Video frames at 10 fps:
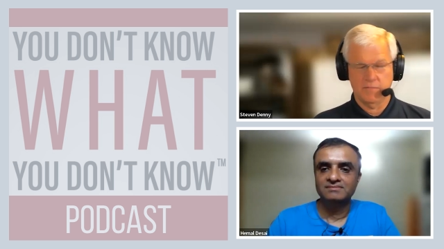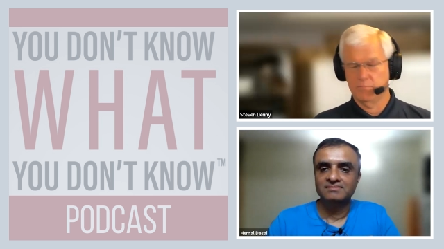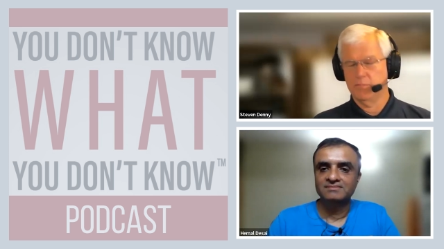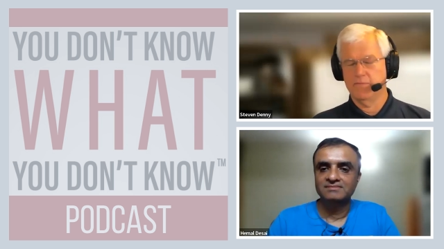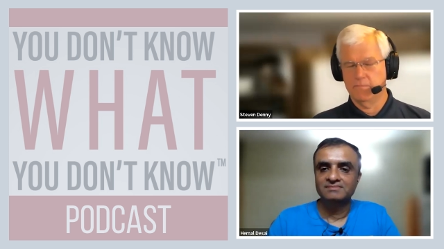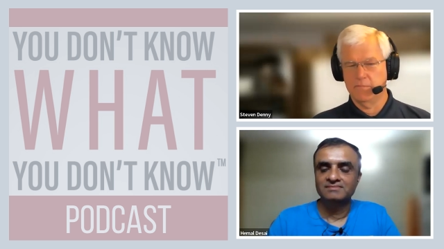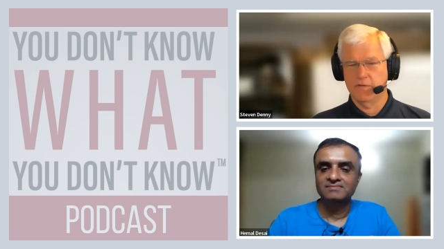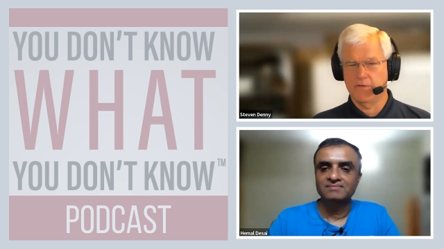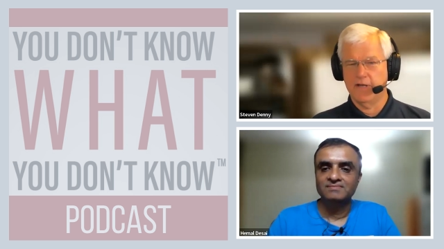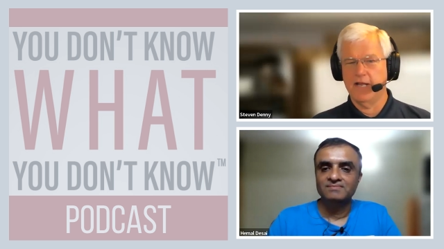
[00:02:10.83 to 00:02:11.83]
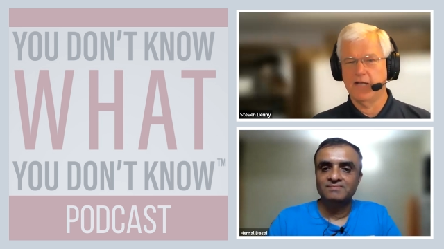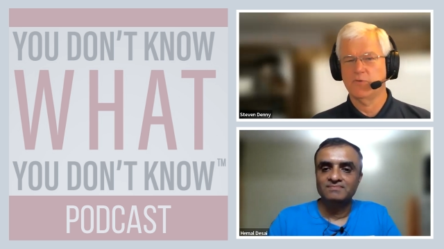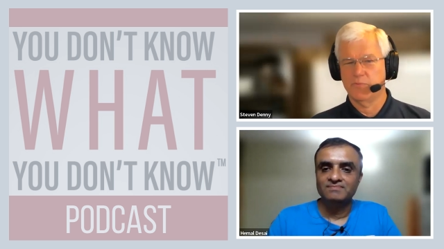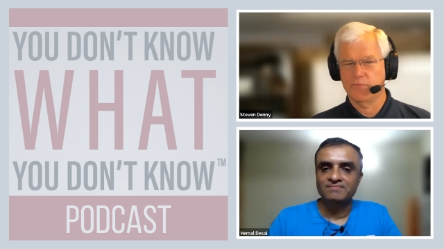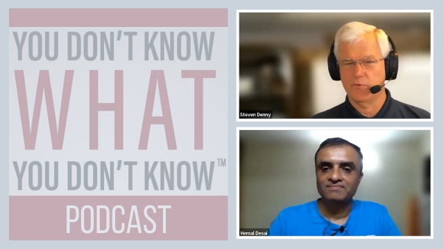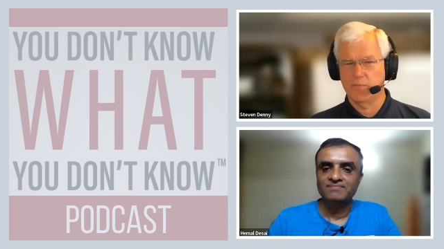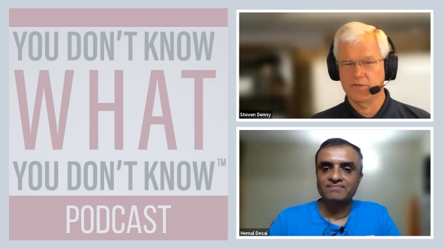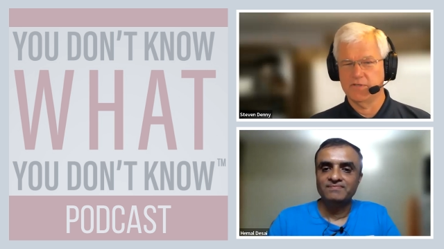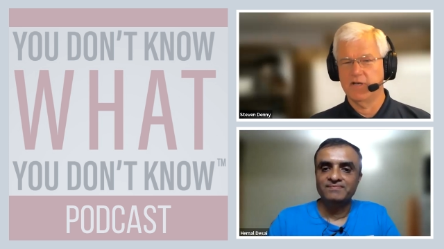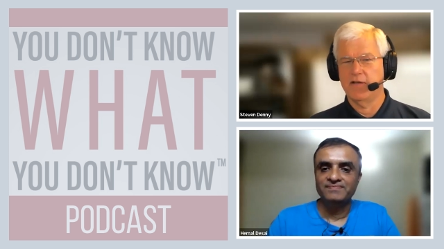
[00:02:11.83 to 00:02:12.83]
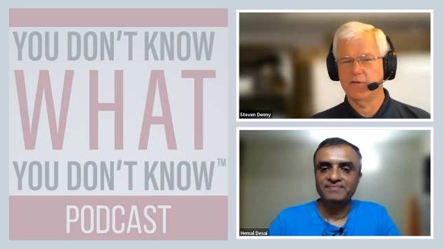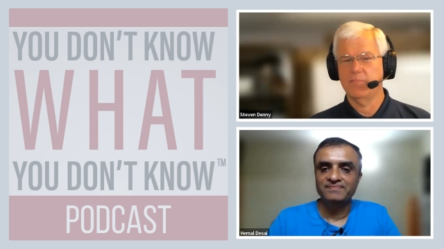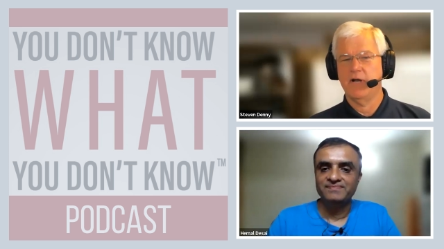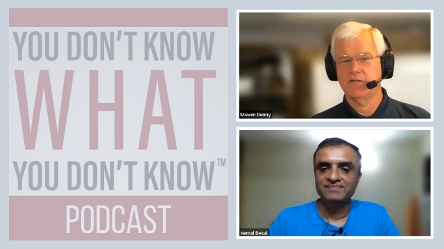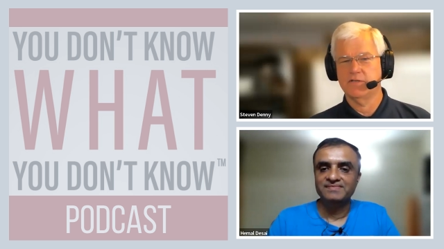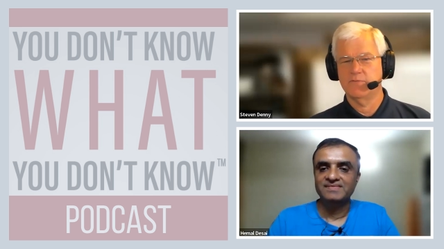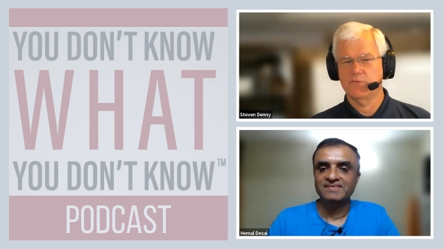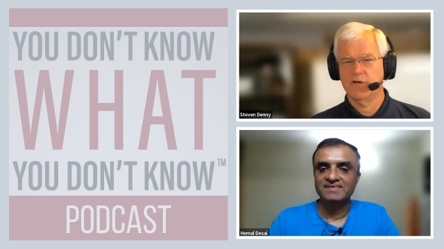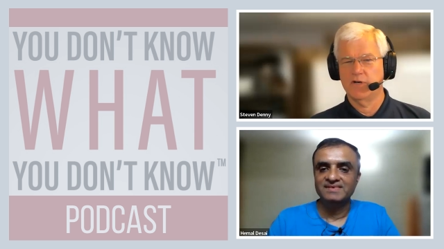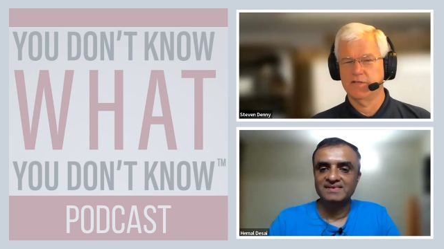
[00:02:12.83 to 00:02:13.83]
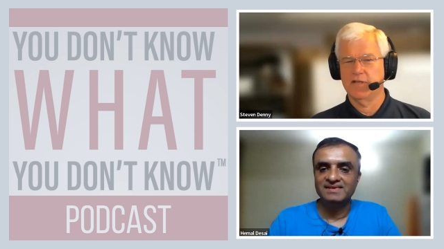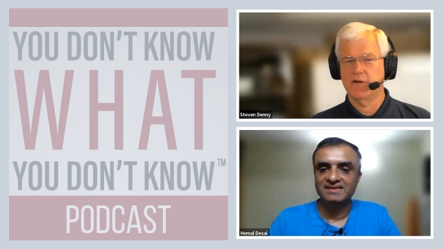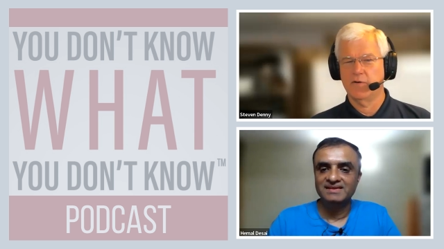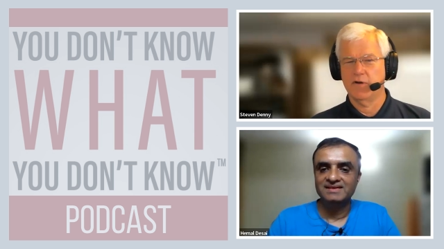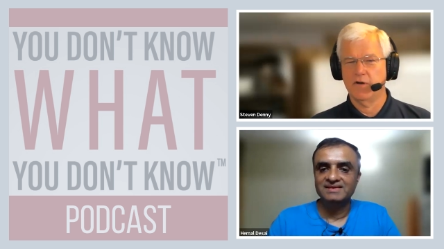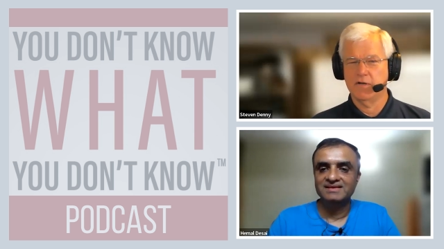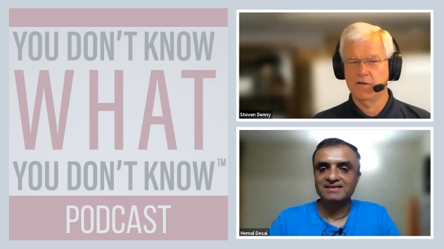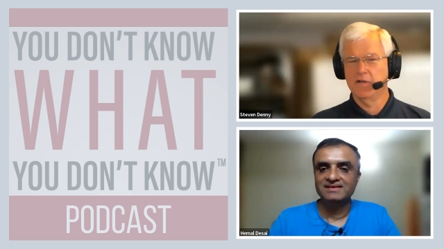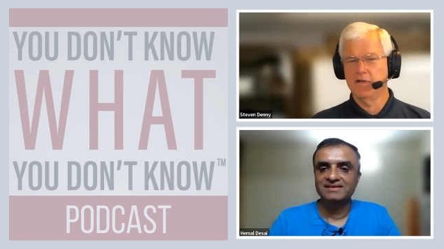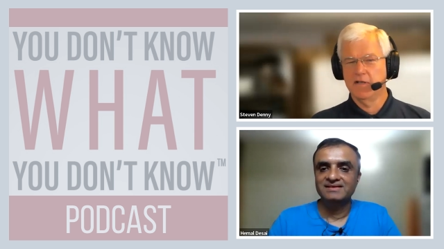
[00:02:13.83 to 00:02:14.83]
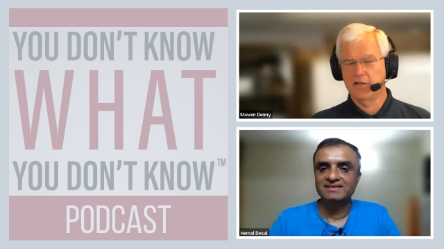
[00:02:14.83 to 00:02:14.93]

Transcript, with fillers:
Speaker 1: The the the financial performance and having positive trends in that regard.